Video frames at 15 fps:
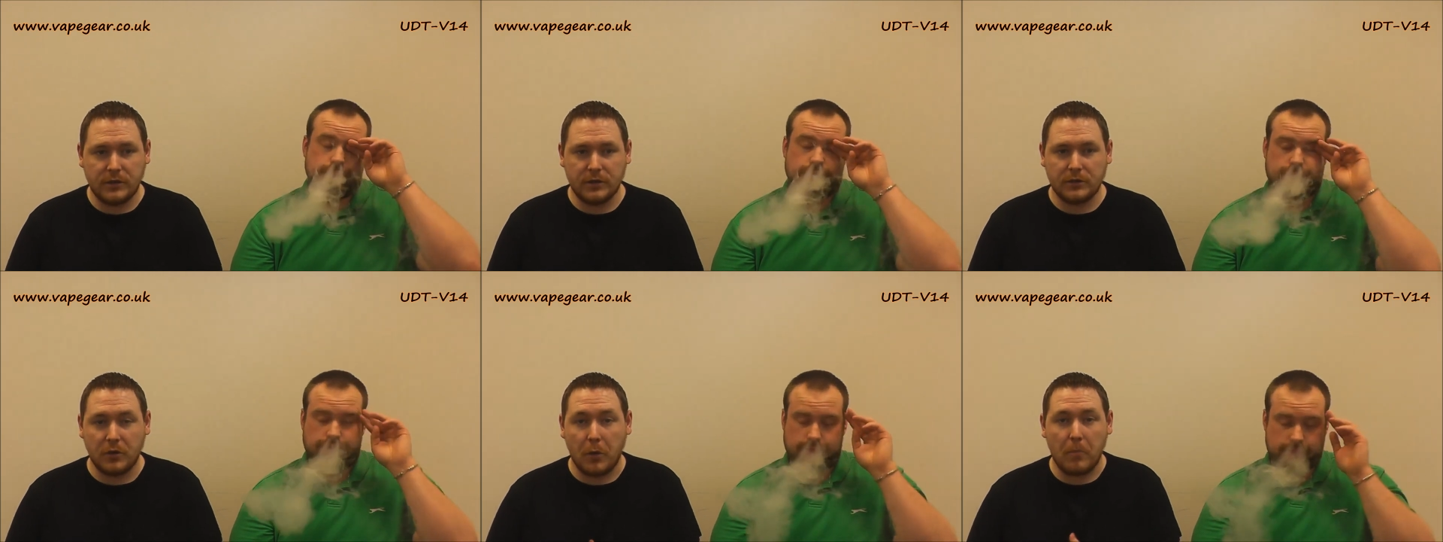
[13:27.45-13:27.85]
Speaker 1: It's
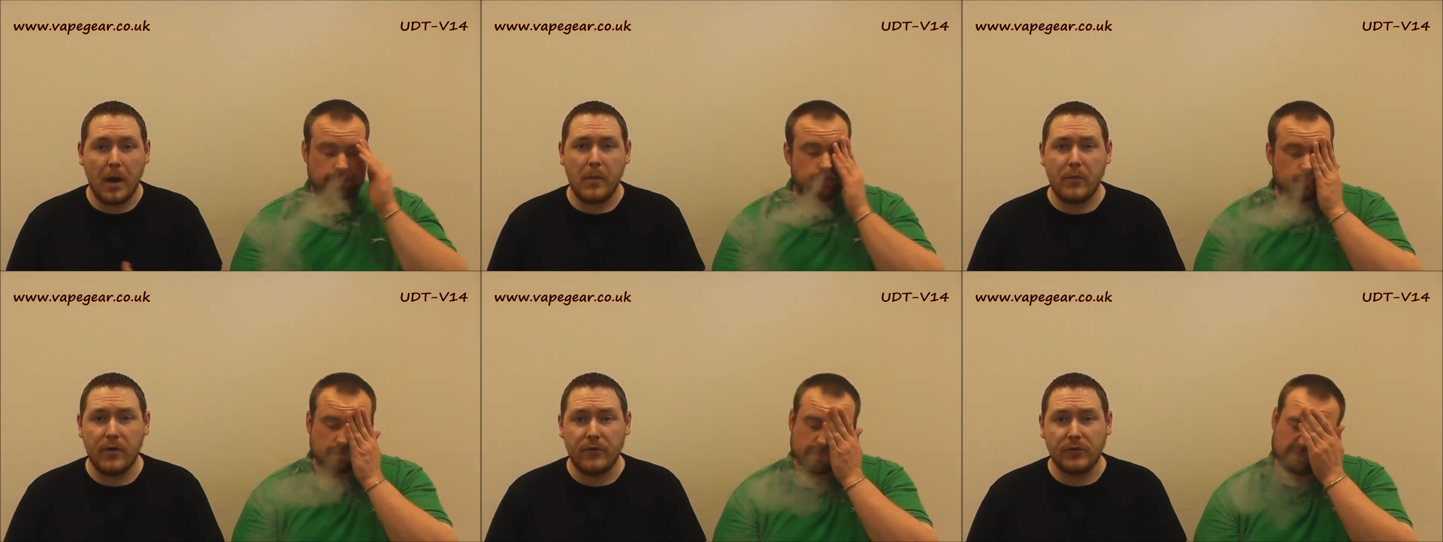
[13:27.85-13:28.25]
just not
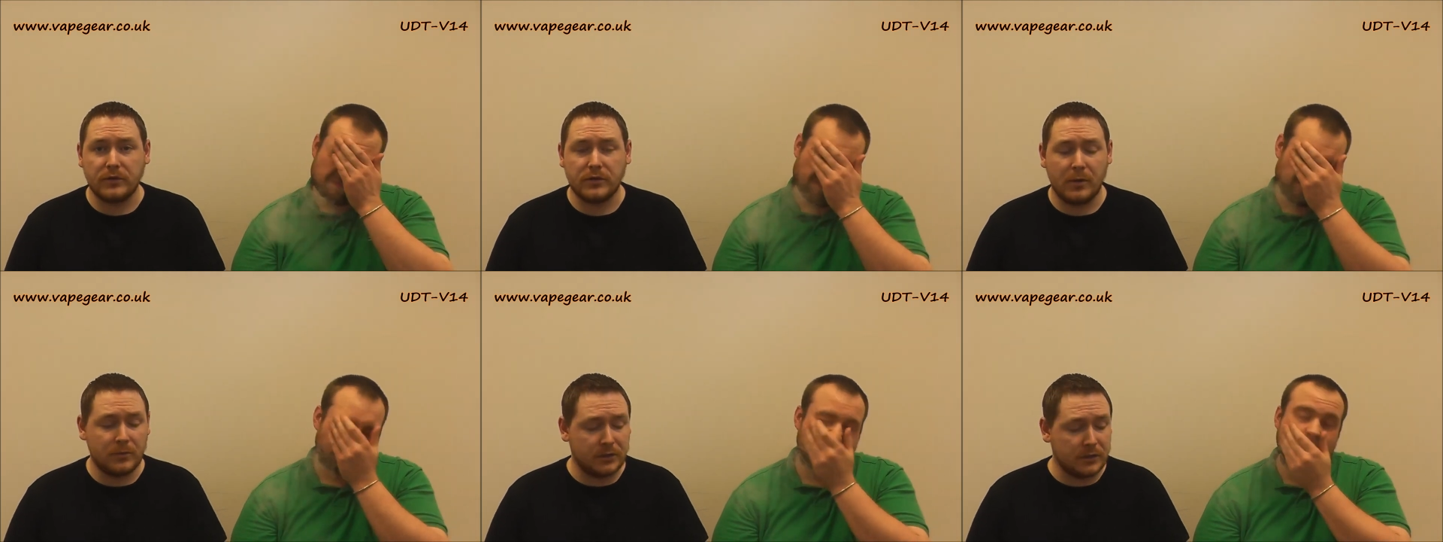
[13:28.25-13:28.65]
my
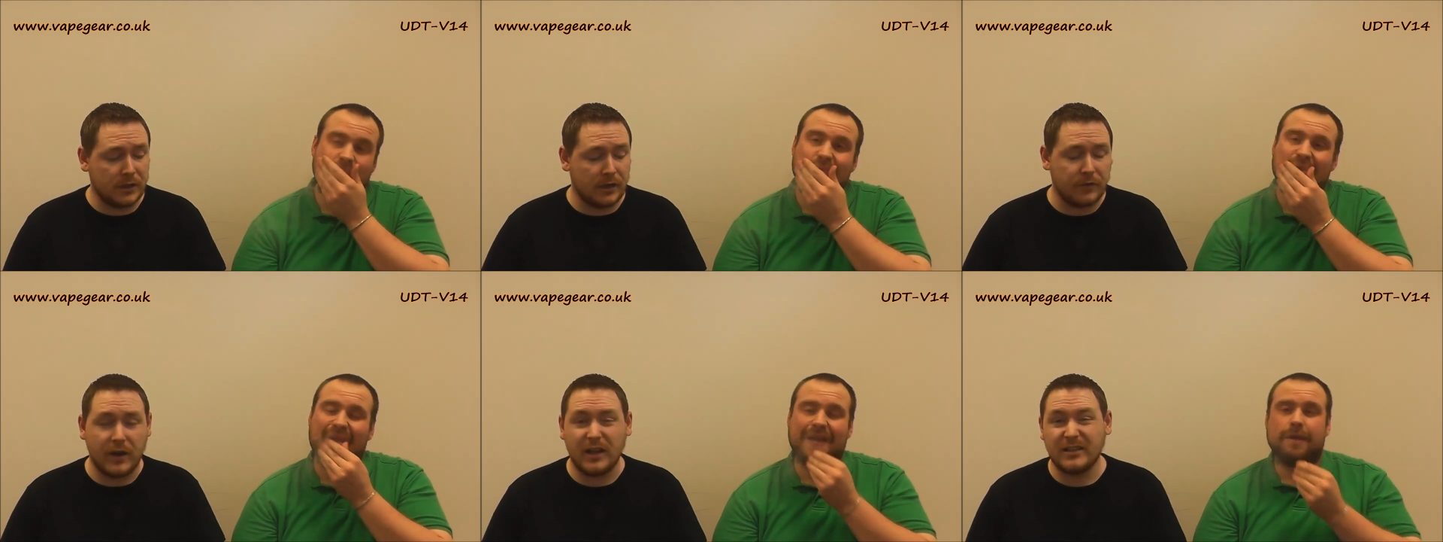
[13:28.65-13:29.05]
preference. So I'm just going
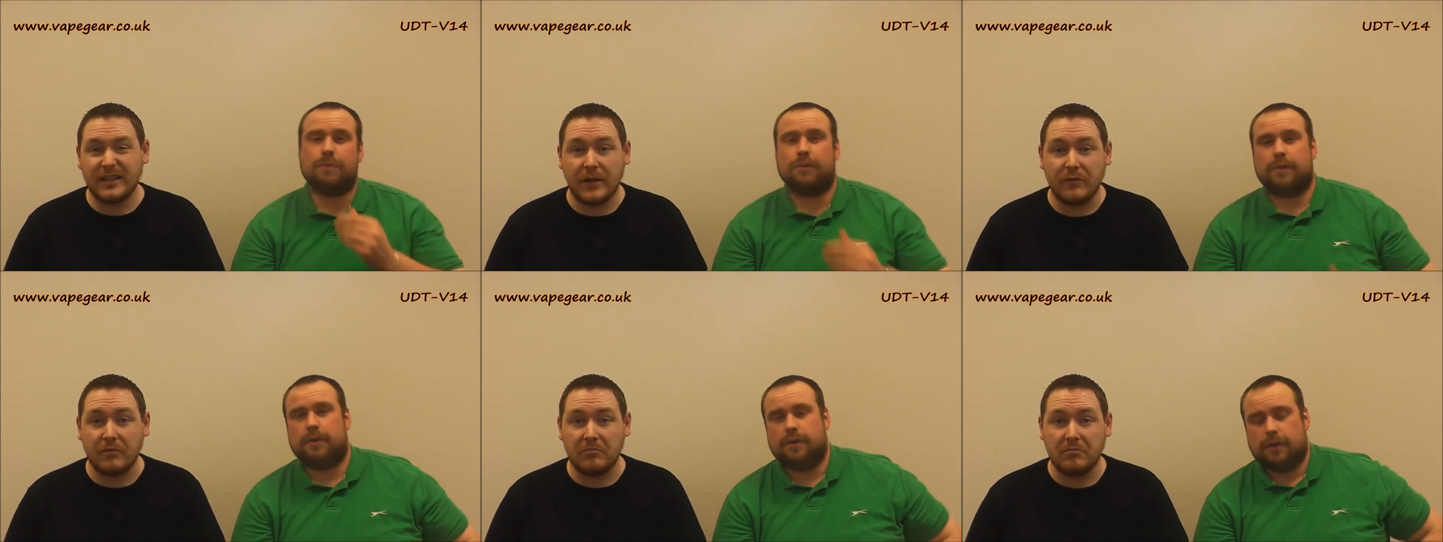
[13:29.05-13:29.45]
to give it a
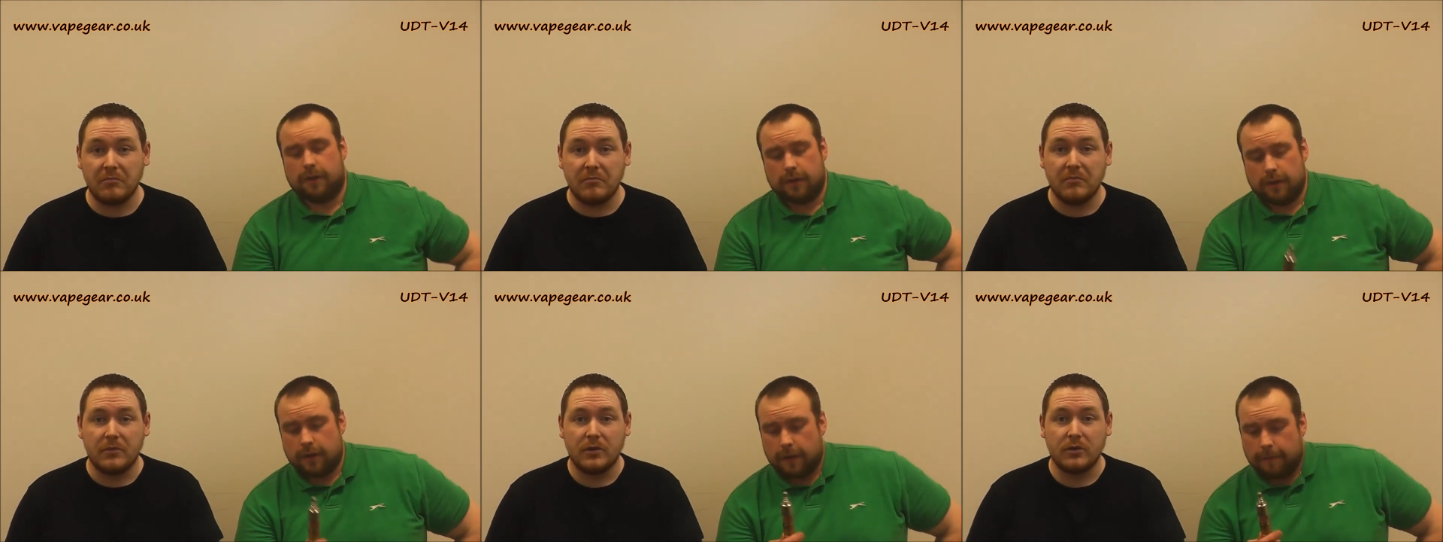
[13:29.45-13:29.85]
seven
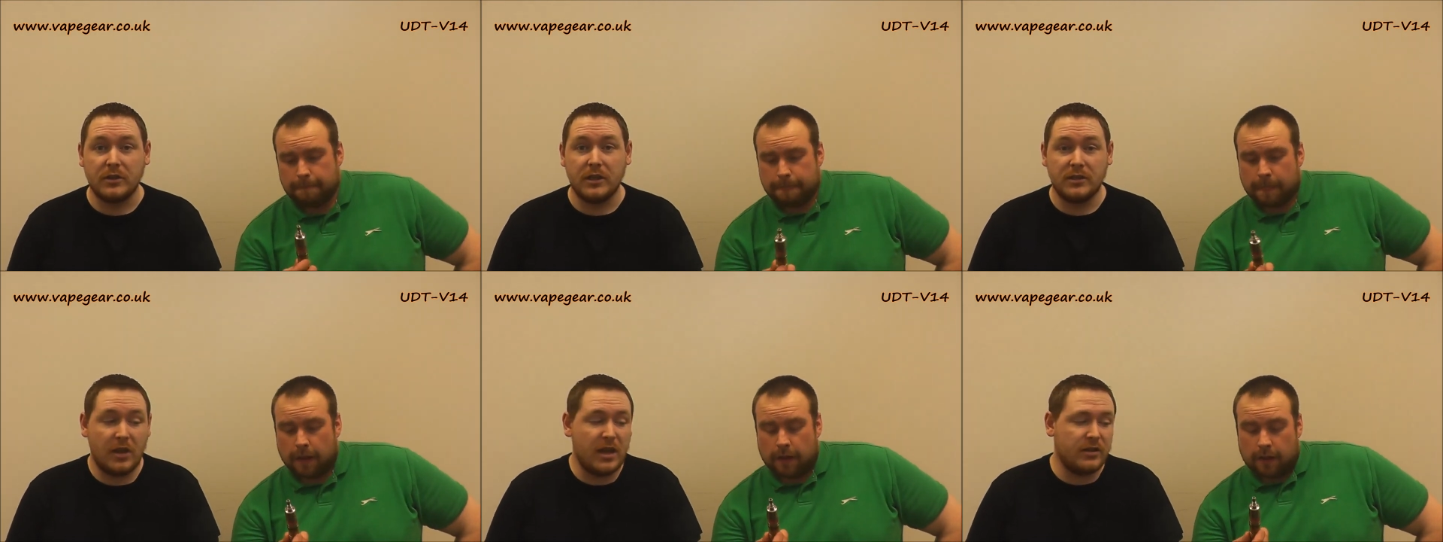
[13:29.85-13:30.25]

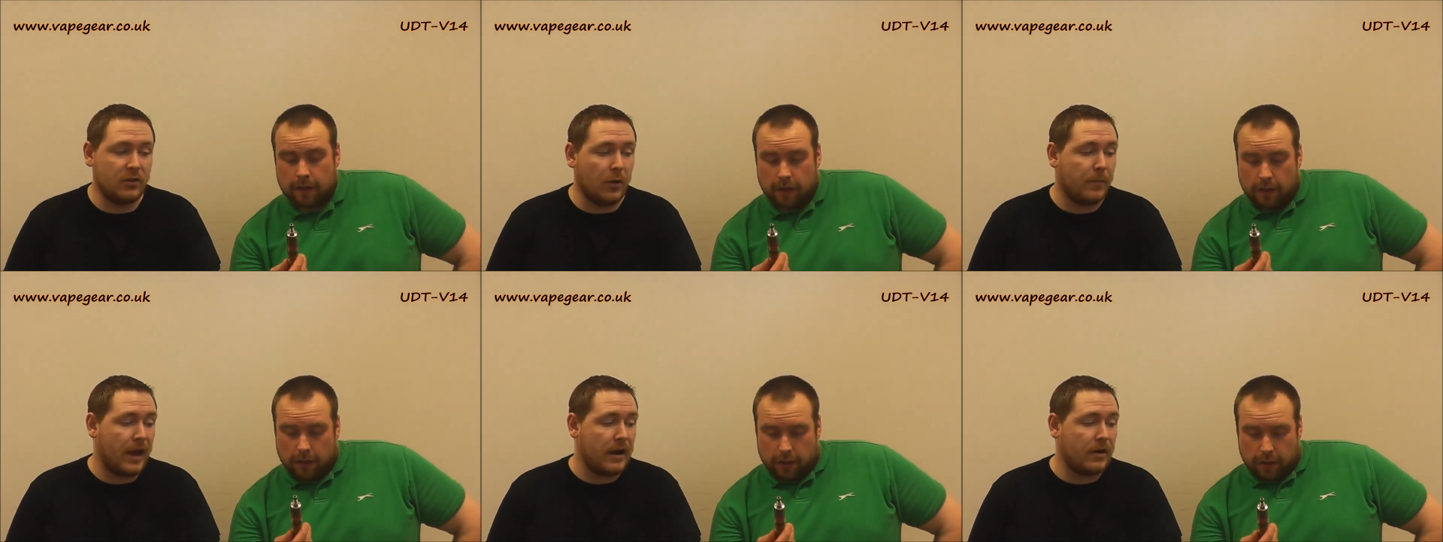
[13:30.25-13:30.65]
because it's, it's
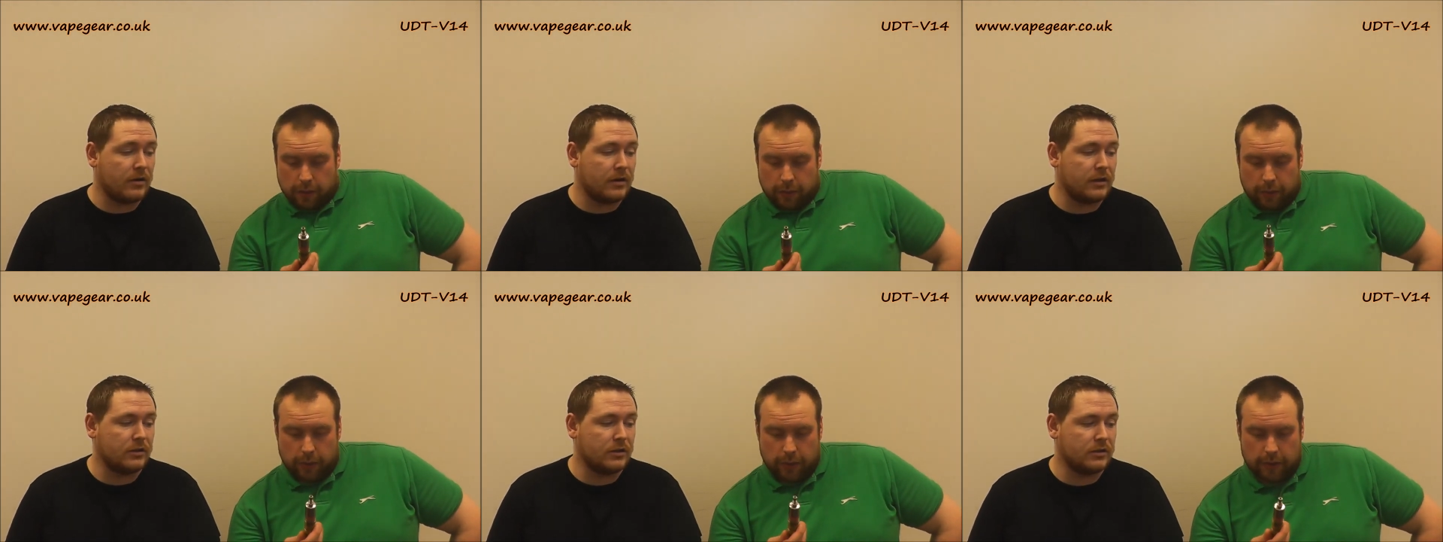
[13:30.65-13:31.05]
not bad
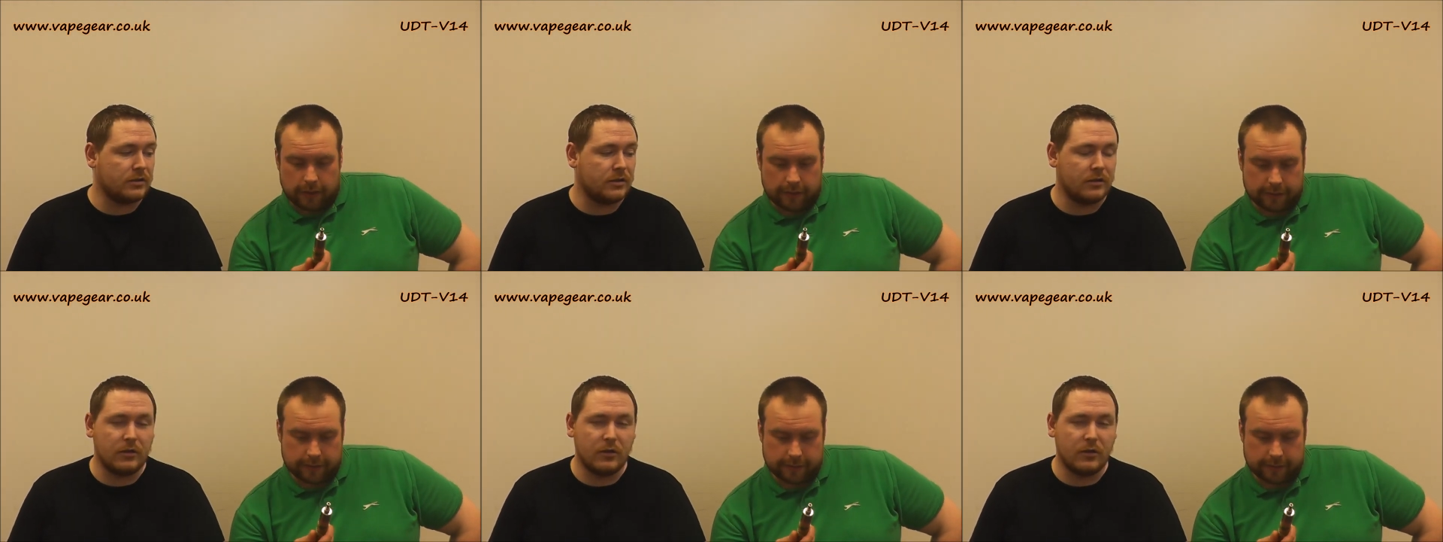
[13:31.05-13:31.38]
looking. It's just